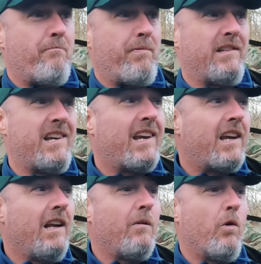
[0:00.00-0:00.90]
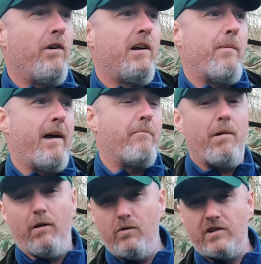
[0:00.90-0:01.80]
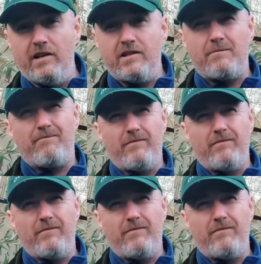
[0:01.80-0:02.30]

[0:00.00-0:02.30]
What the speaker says: particularly worried about pollutants.